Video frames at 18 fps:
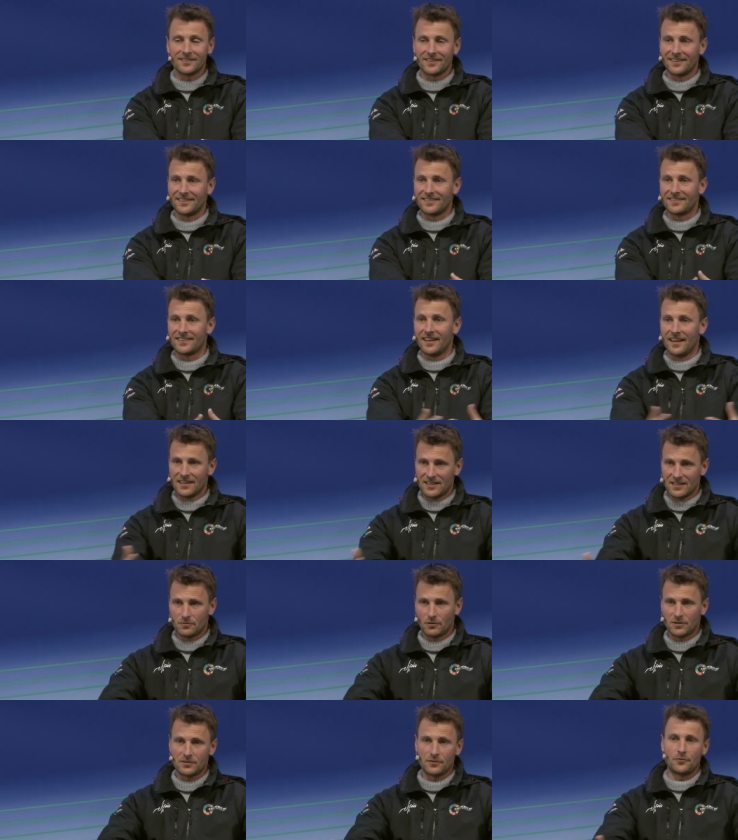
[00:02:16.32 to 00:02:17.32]
And this
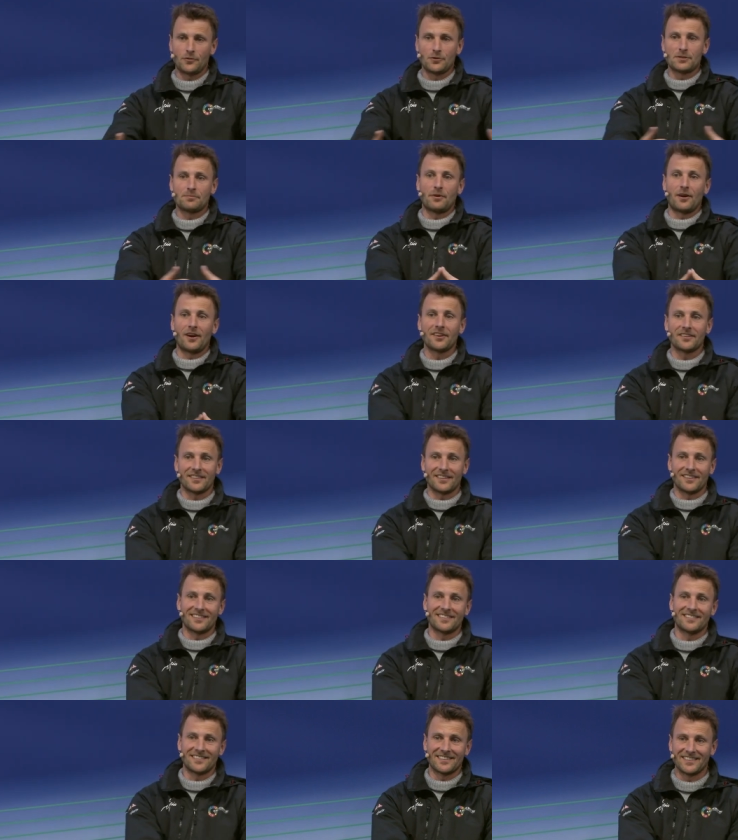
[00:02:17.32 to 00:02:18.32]
was the first part.
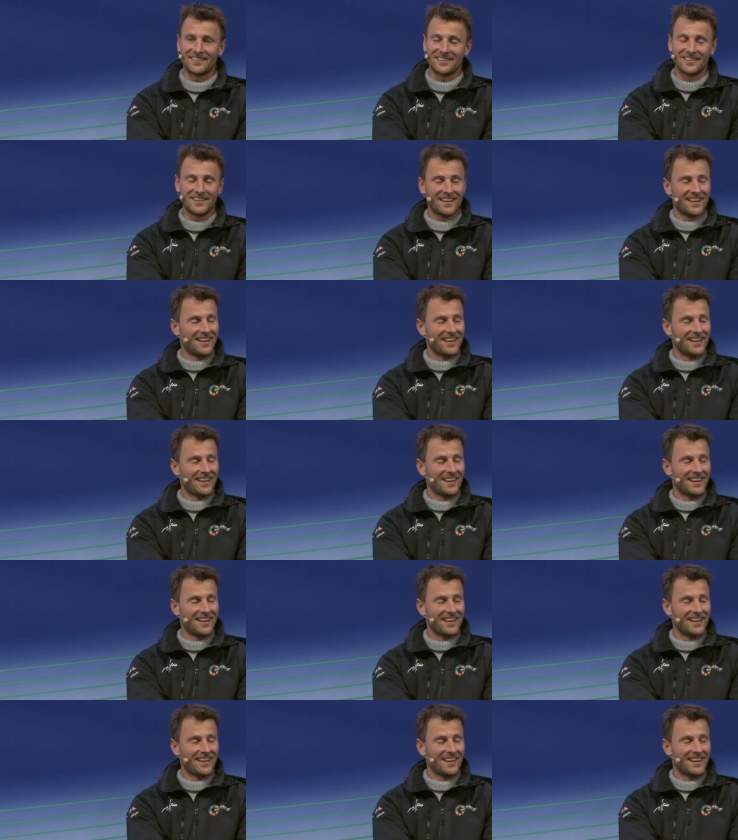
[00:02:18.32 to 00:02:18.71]
And uh,